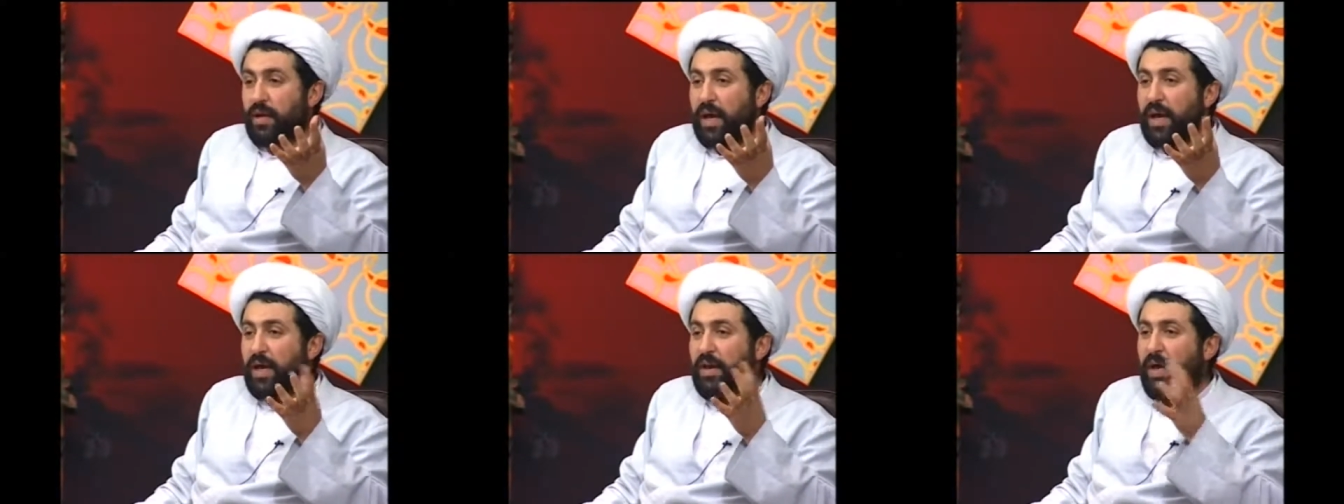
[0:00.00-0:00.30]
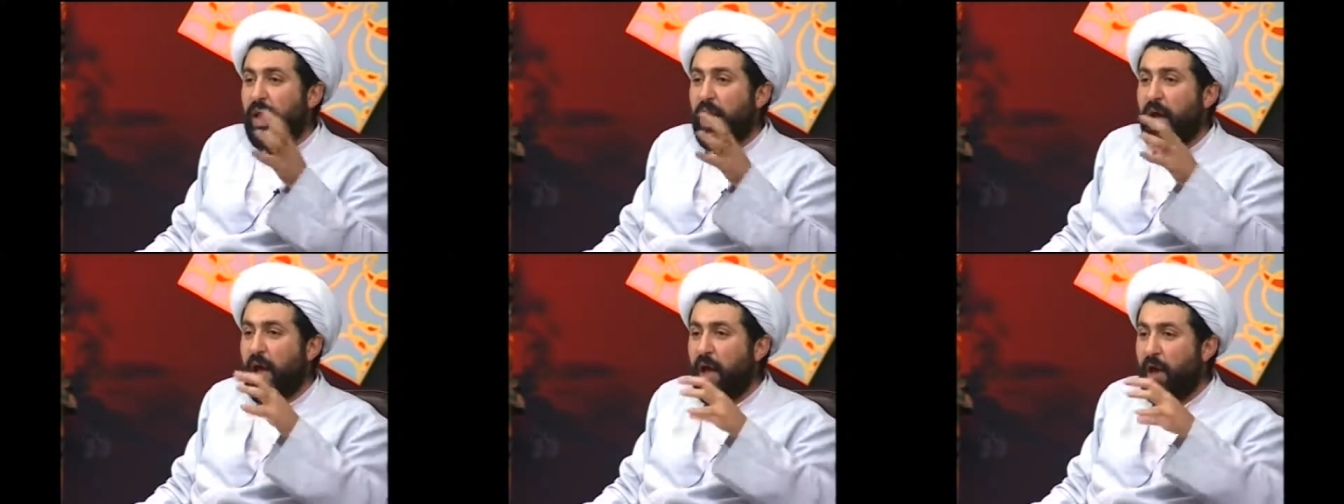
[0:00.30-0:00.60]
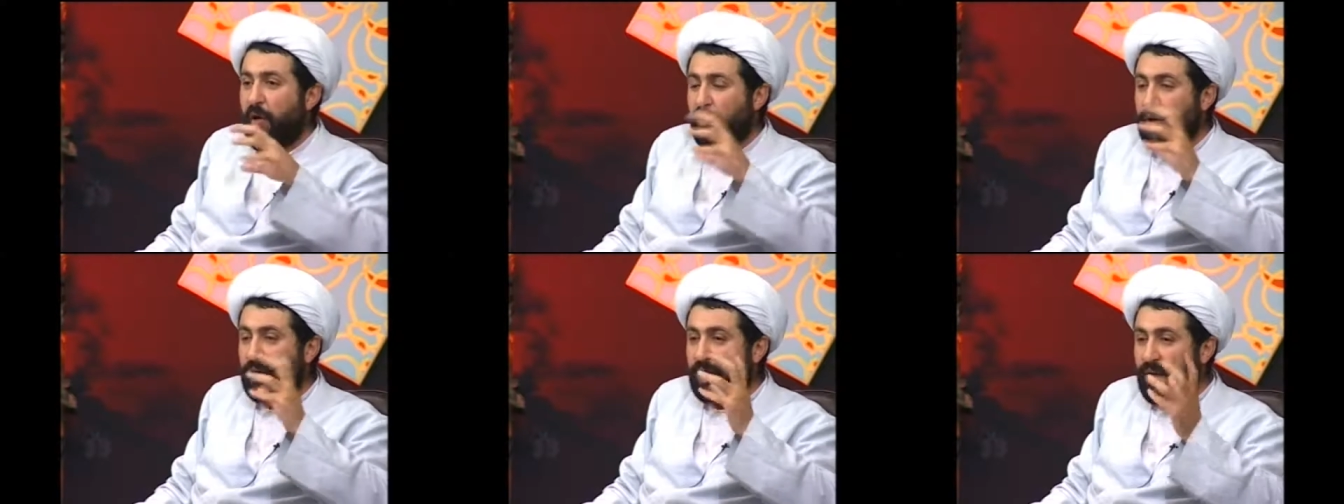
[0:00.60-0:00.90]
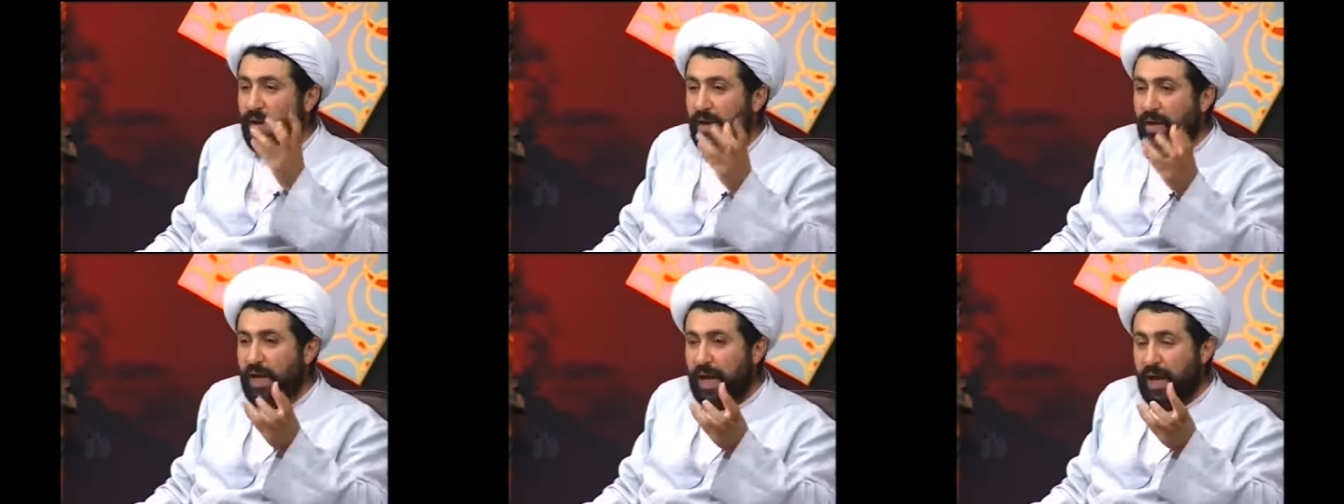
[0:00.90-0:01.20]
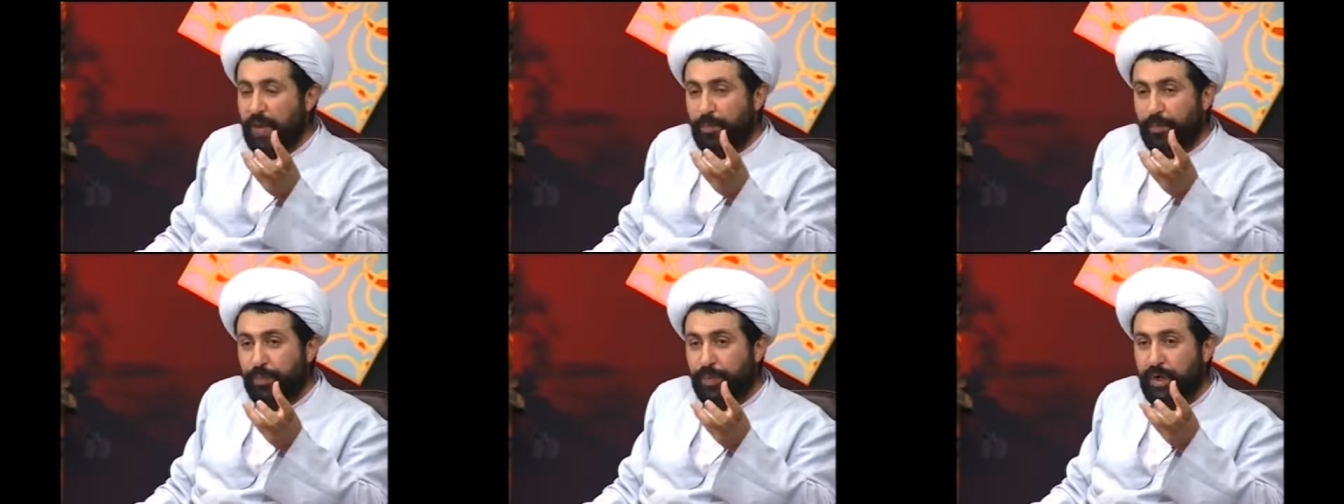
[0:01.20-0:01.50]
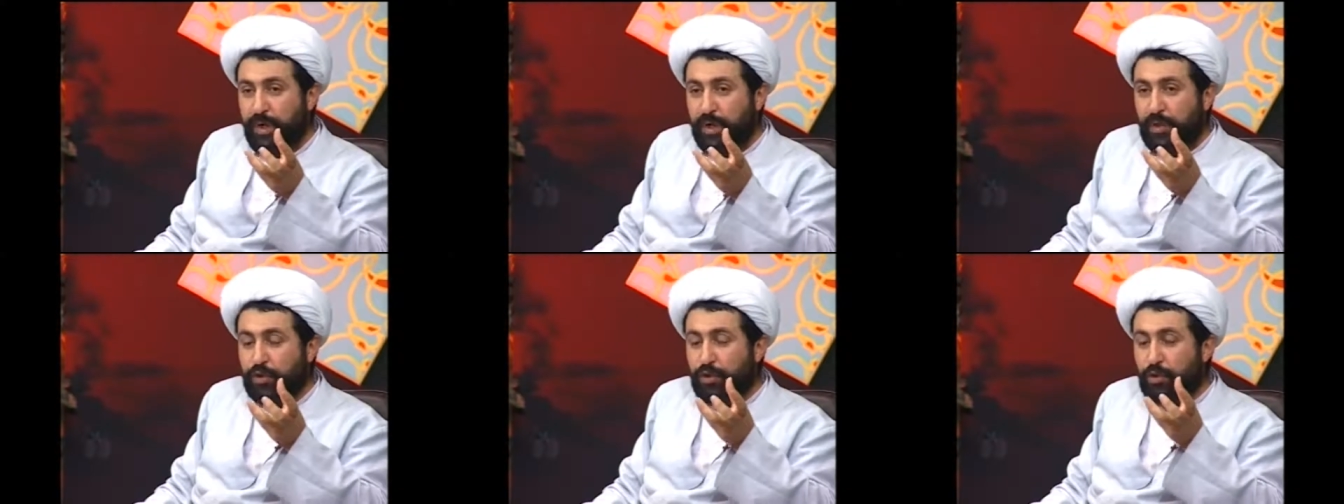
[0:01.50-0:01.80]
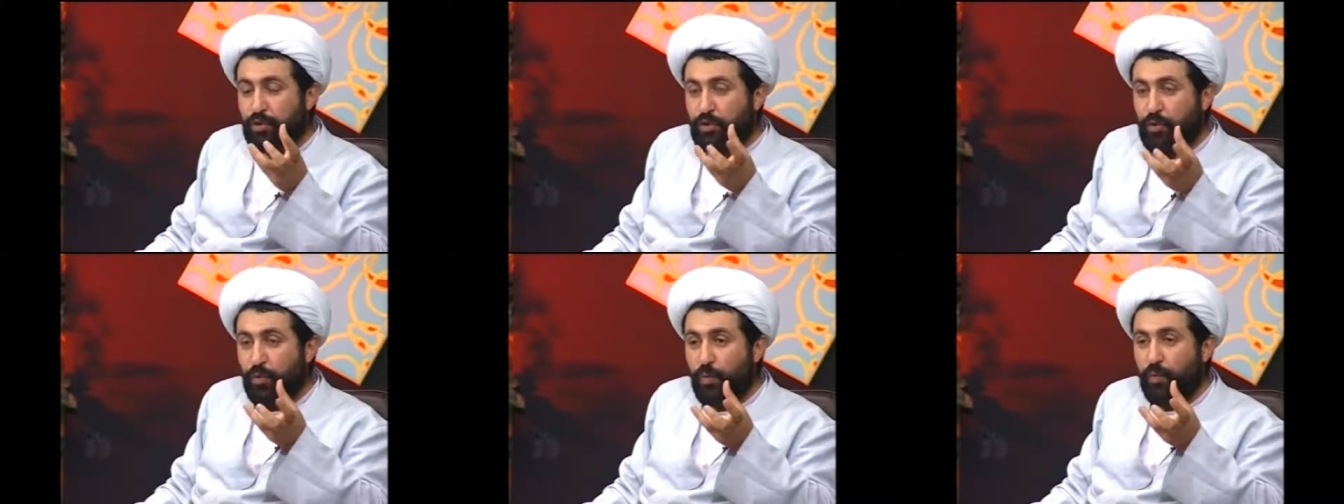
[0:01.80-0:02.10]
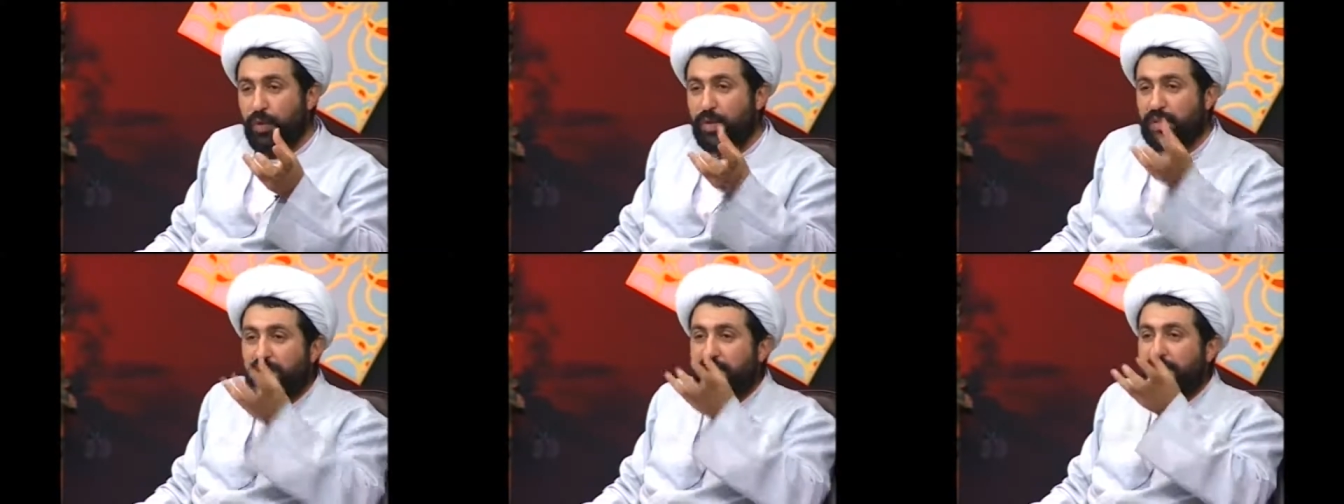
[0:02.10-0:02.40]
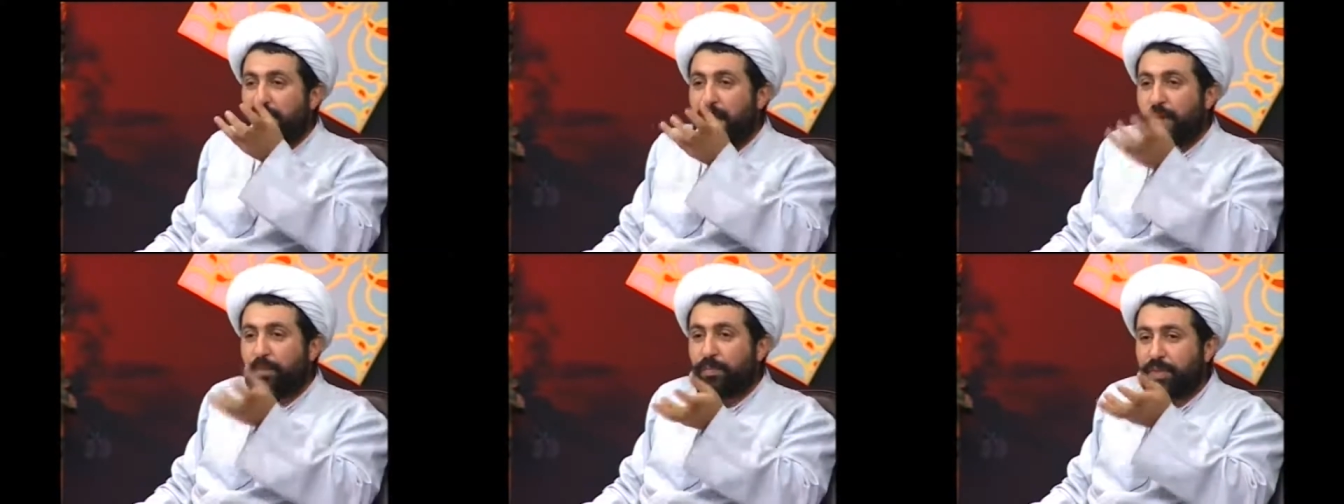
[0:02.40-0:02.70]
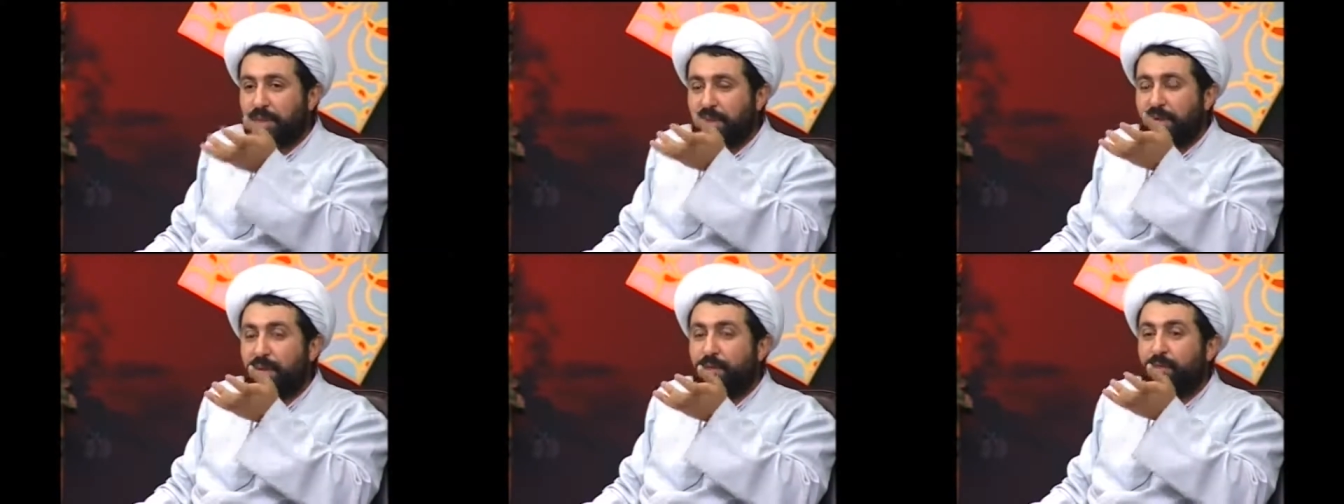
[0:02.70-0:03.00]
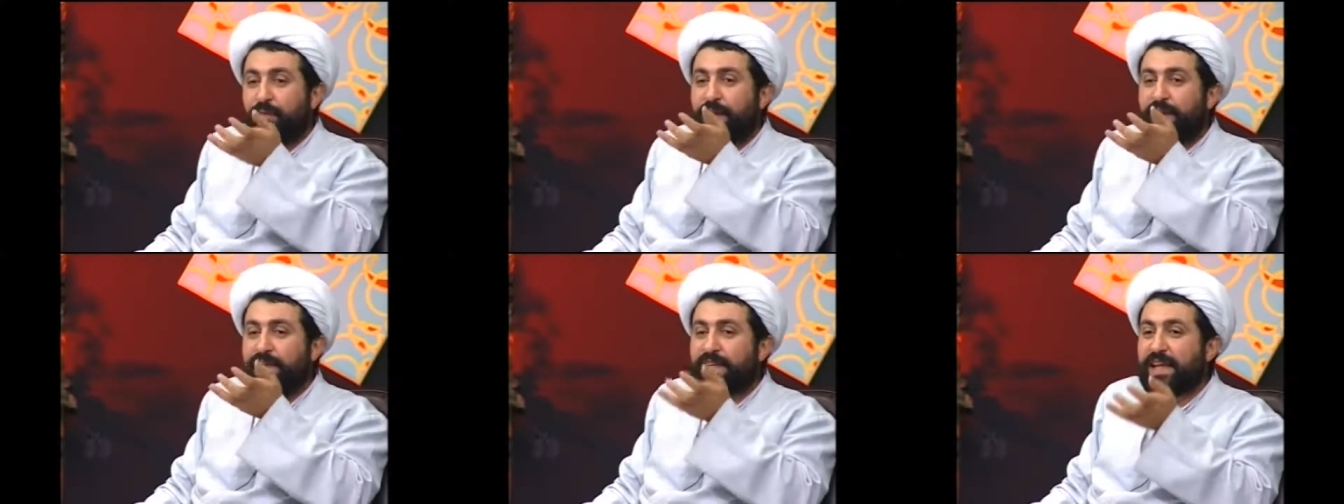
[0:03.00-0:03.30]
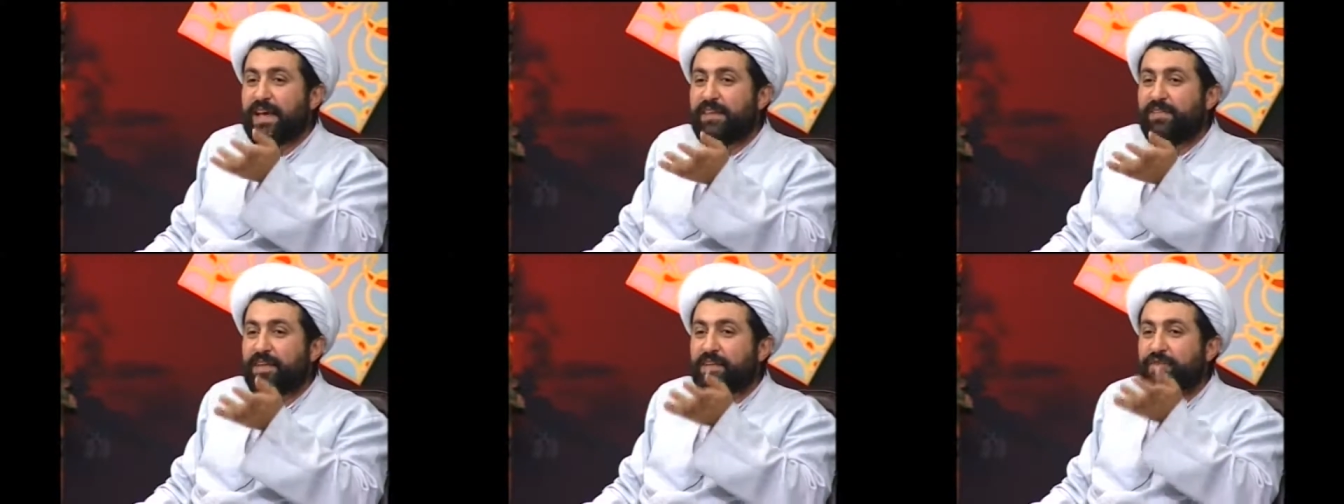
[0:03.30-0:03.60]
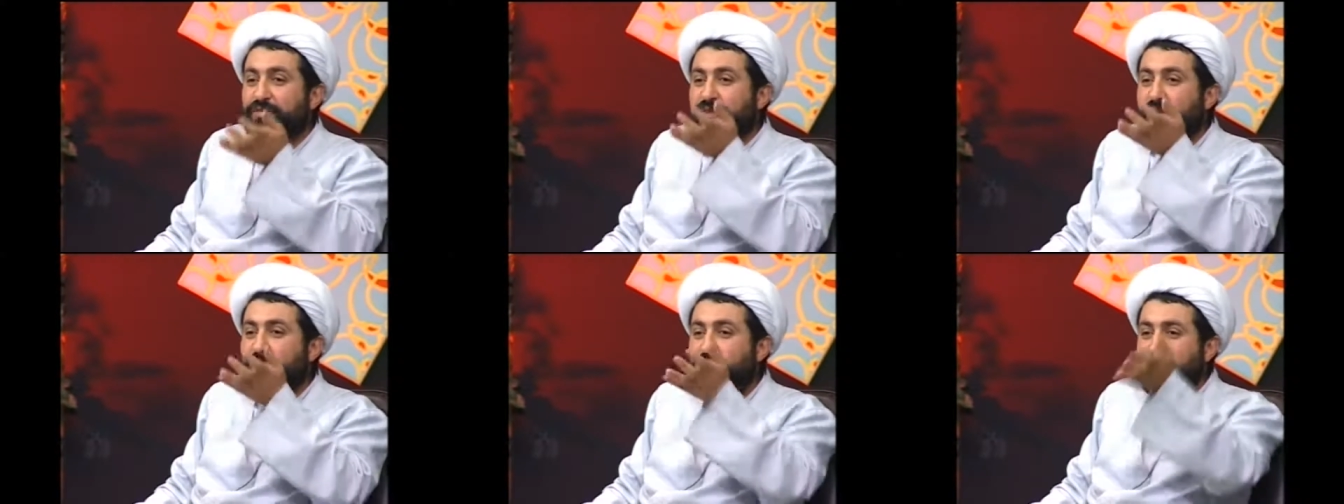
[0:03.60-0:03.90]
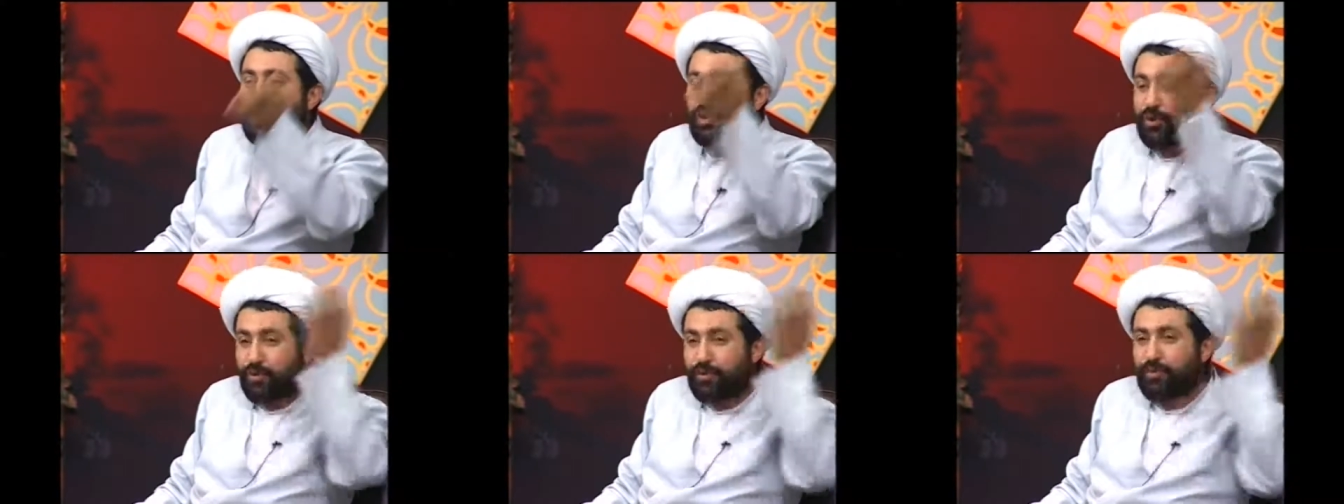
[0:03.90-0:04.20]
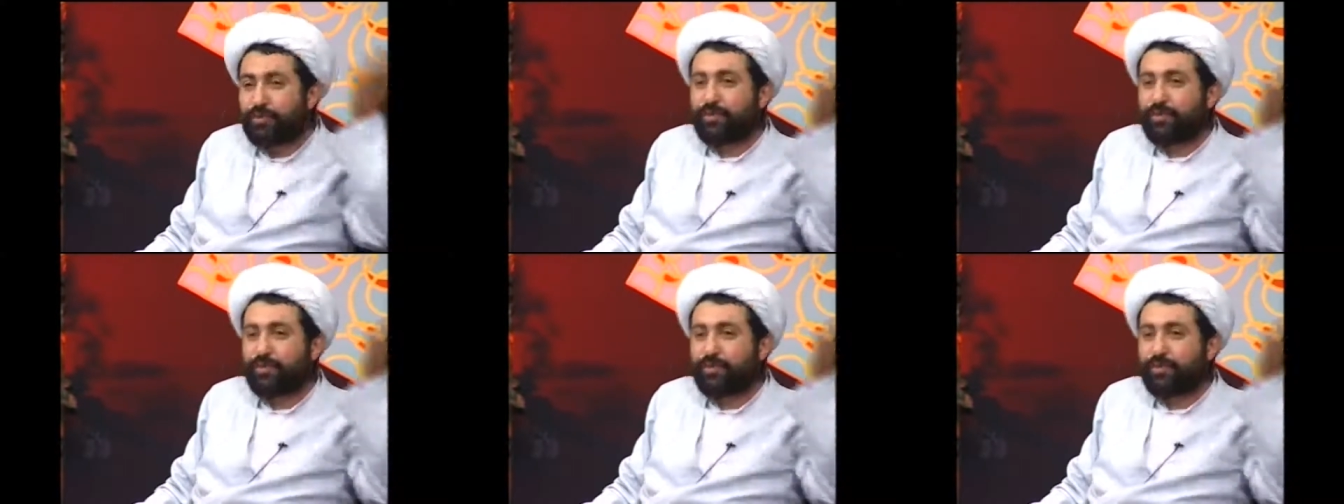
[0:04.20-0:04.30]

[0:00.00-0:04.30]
And how can I appeal to you with something will never reach you?